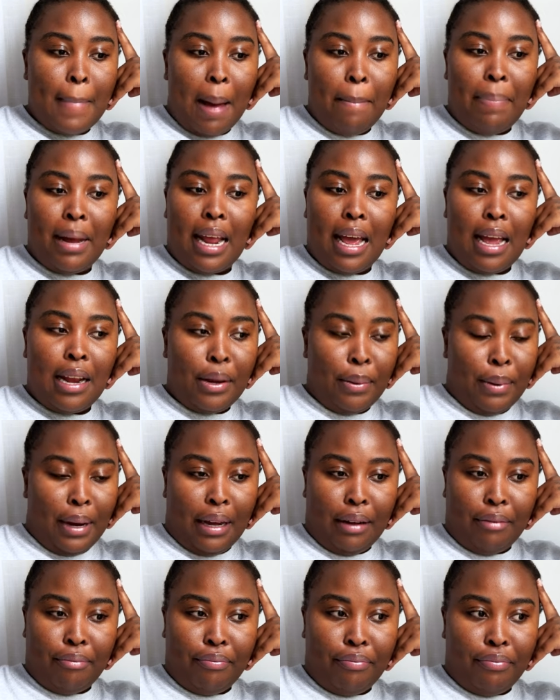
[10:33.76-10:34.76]
But
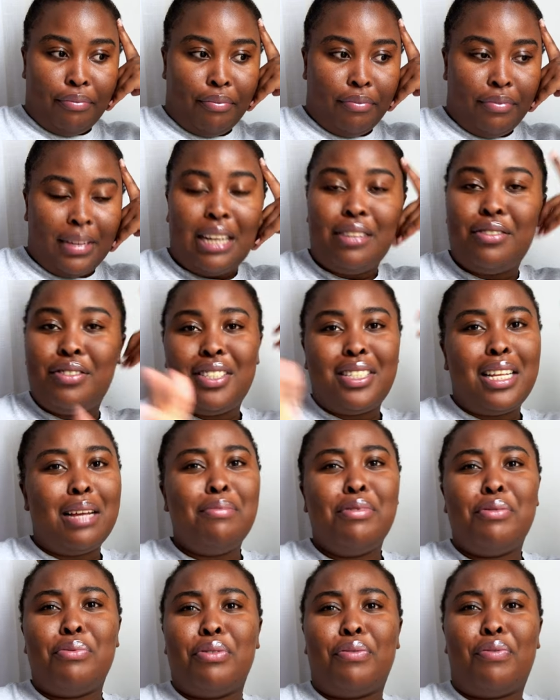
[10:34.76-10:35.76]
anyway, that's just
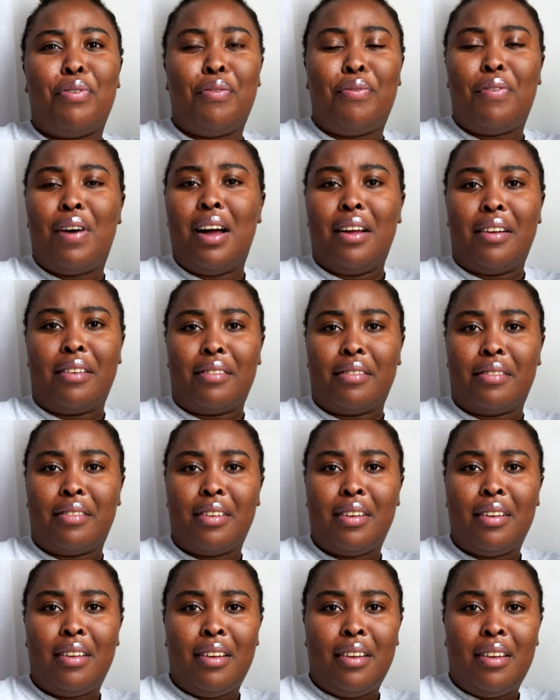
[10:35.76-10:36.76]
something for fun
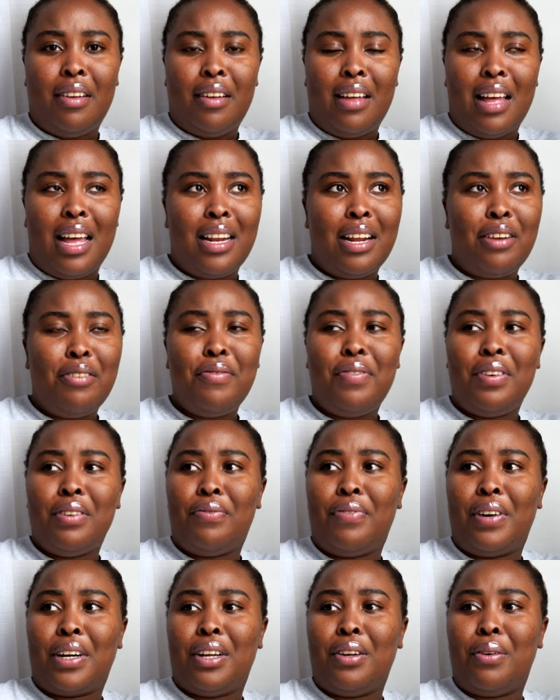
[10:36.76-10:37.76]
and I don't even
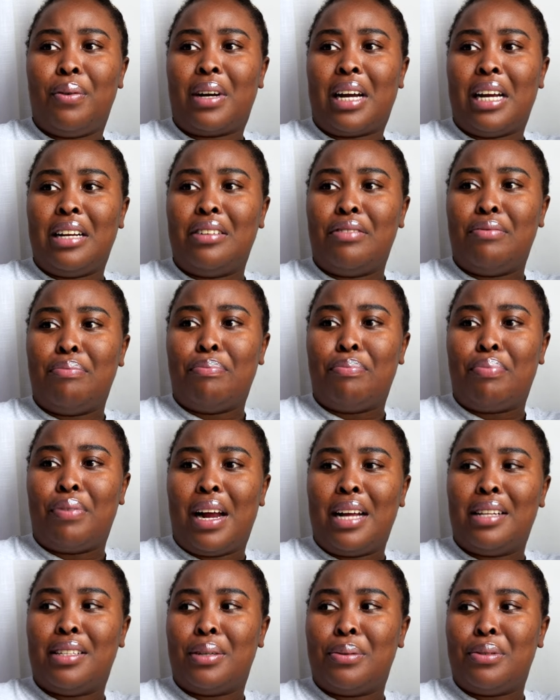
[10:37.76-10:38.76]
fucking know what kind of
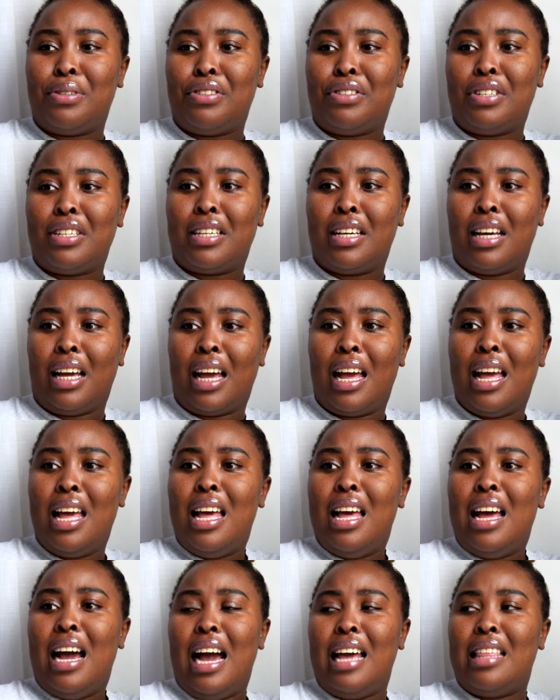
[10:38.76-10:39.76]
brands I was drinking.
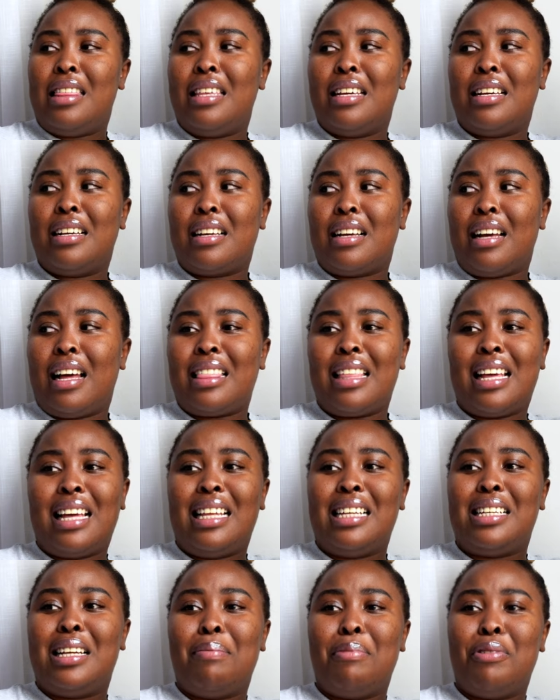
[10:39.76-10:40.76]
I think I think
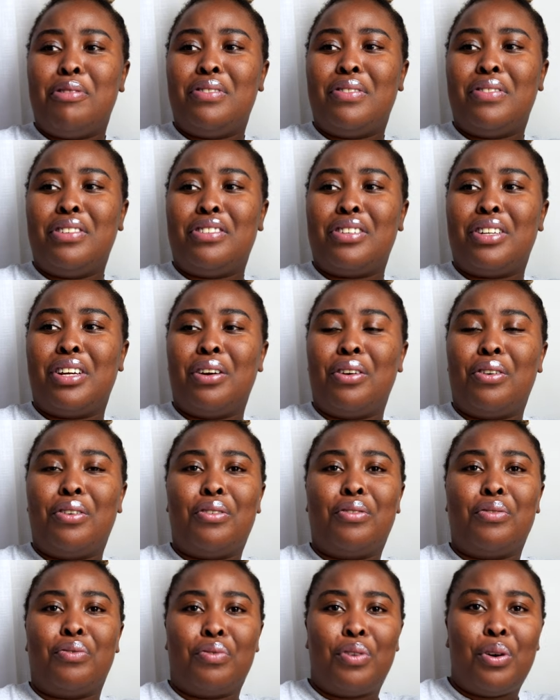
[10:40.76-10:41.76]
at that time I was even drinking
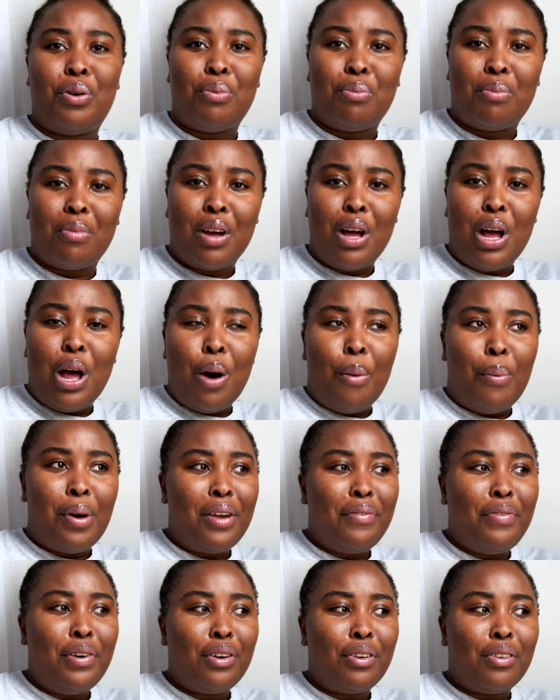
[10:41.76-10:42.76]
Chrome,
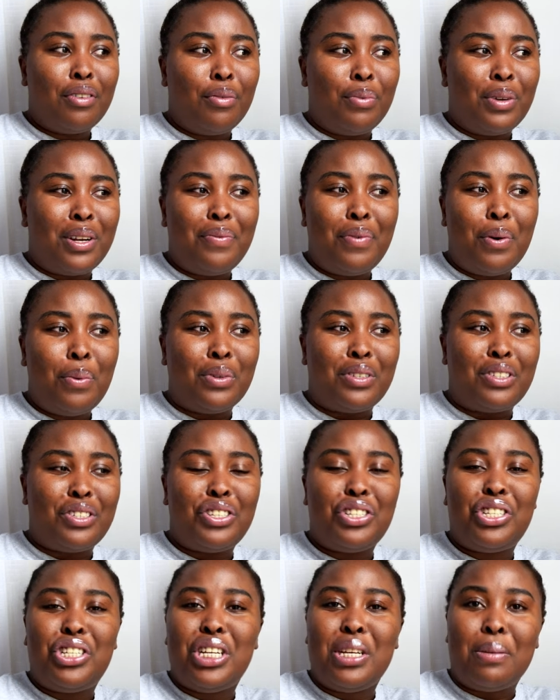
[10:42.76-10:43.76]
whatever whatever was
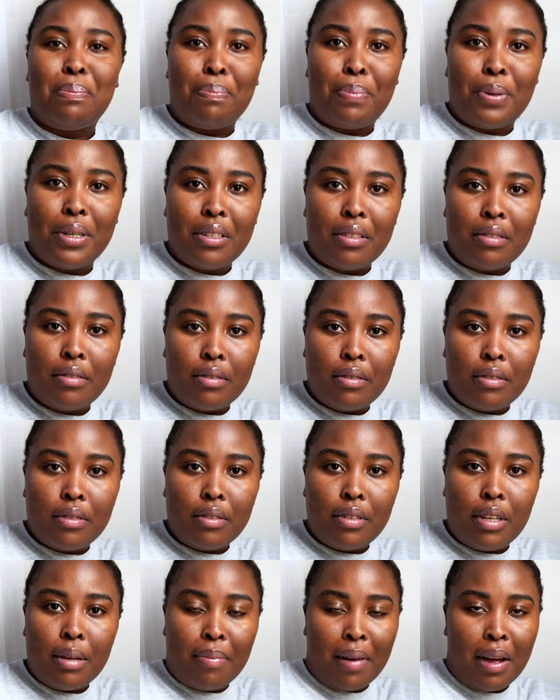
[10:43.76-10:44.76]
cheap,
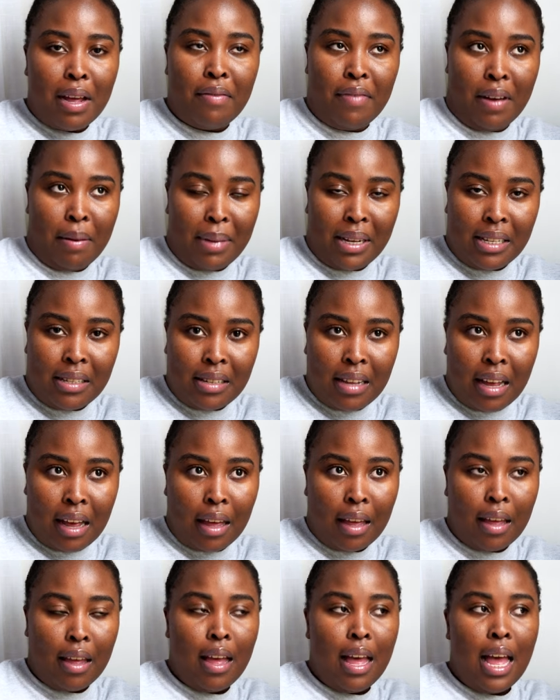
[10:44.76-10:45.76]
if I, if I might say.